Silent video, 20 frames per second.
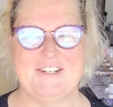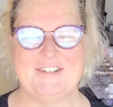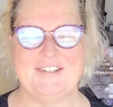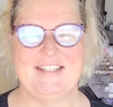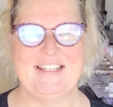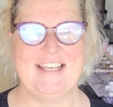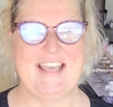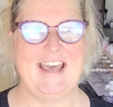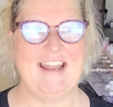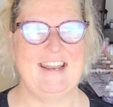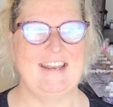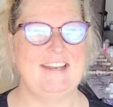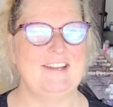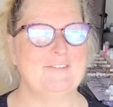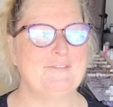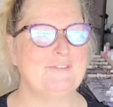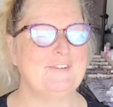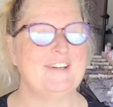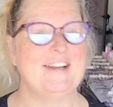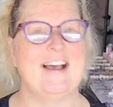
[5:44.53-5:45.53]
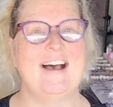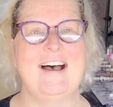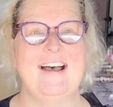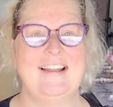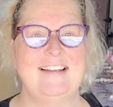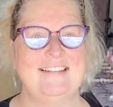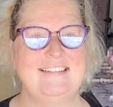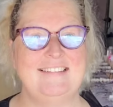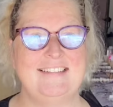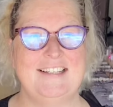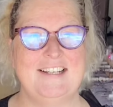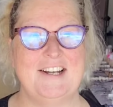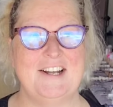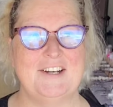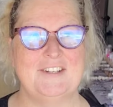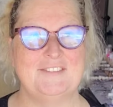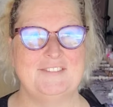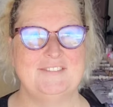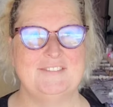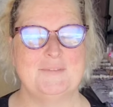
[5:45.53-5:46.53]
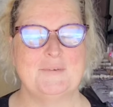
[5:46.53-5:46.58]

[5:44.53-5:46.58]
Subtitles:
totally get it if we're not, you know,